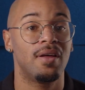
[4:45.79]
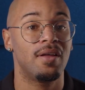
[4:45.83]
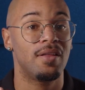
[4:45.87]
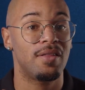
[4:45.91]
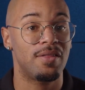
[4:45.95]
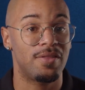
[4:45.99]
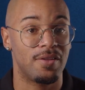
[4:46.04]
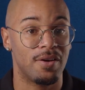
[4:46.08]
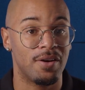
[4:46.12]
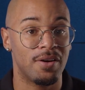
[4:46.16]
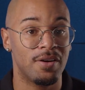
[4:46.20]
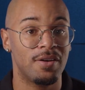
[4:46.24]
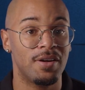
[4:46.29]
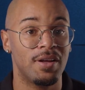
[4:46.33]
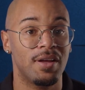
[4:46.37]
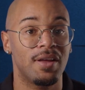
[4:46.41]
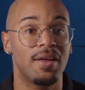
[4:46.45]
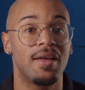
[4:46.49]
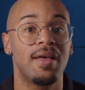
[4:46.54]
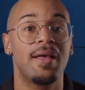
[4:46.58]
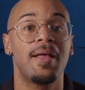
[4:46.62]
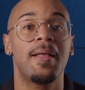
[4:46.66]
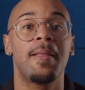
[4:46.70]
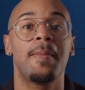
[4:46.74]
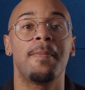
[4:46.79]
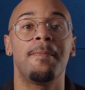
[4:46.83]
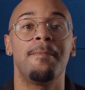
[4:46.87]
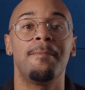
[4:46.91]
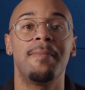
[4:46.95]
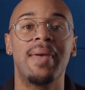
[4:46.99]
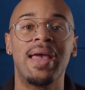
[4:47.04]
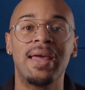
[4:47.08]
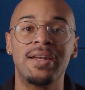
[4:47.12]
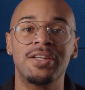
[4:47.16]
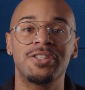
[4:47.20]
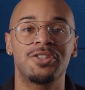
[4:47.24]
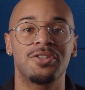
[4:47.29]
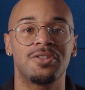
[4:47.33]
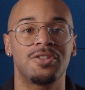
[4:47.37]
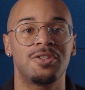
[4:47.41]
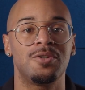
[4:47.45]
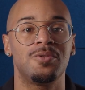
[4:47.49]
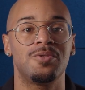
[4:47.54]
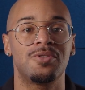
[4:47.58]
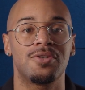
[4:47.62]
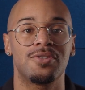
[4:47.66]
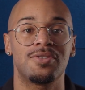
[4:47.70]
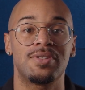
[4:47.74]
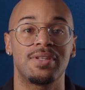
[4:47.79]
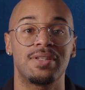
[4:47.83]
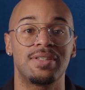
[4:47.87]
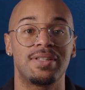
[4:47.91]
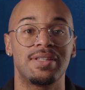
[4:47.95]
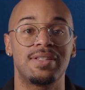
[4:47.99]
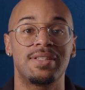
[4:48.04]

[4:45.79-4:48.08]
Third, manage your users into